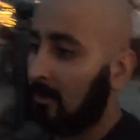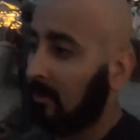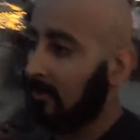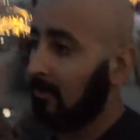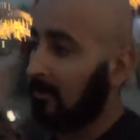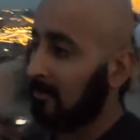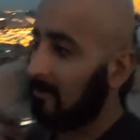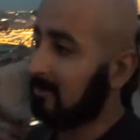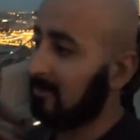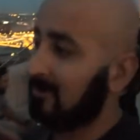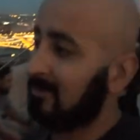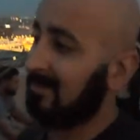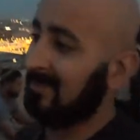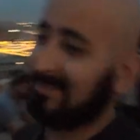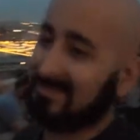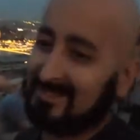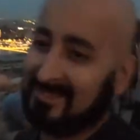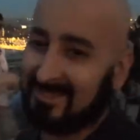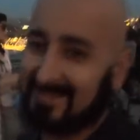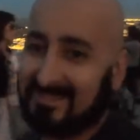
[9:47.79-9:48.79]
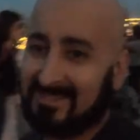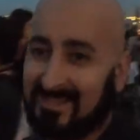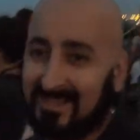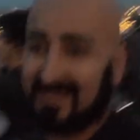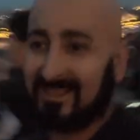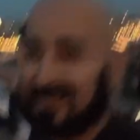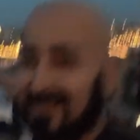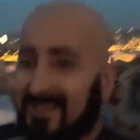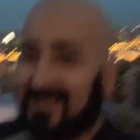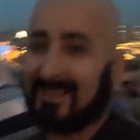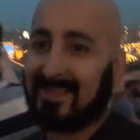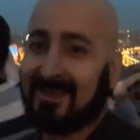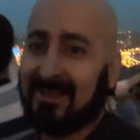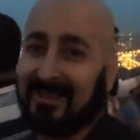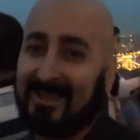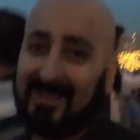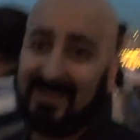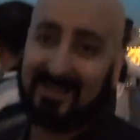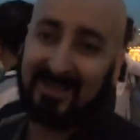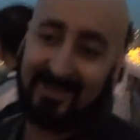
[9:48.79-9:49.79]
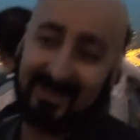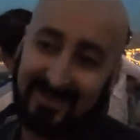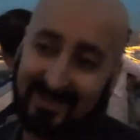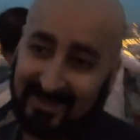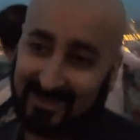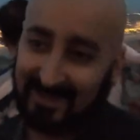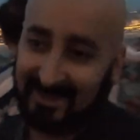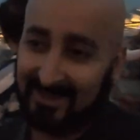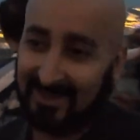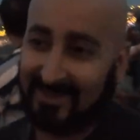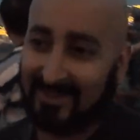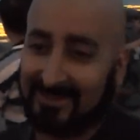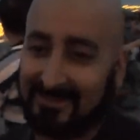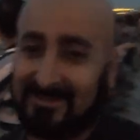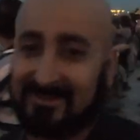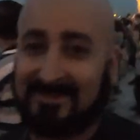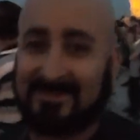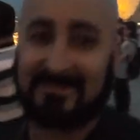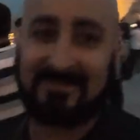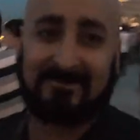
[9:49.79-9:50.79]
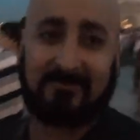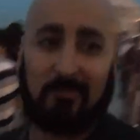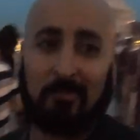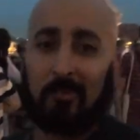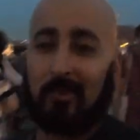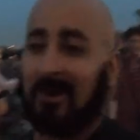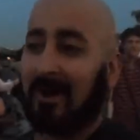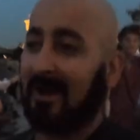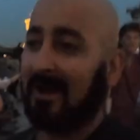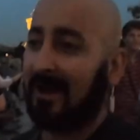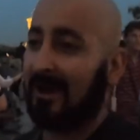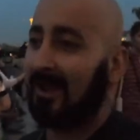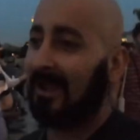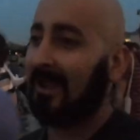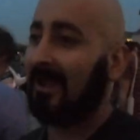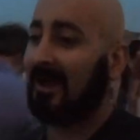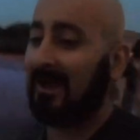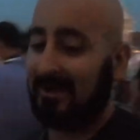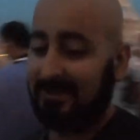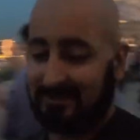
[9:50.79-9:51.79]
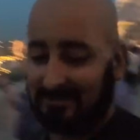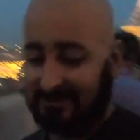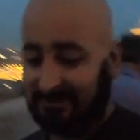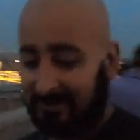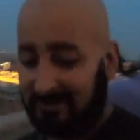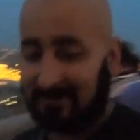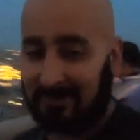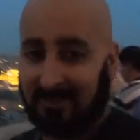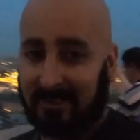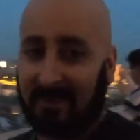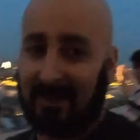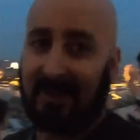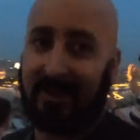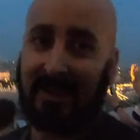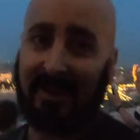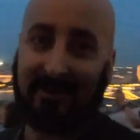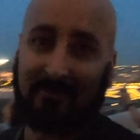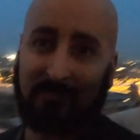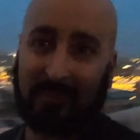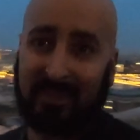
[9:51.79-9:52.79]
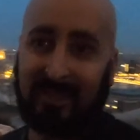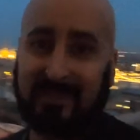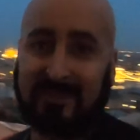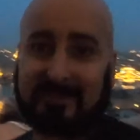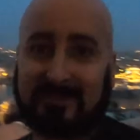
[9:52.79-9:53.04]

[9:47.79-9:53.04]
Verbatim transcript: Oh, this is this is why I don't like big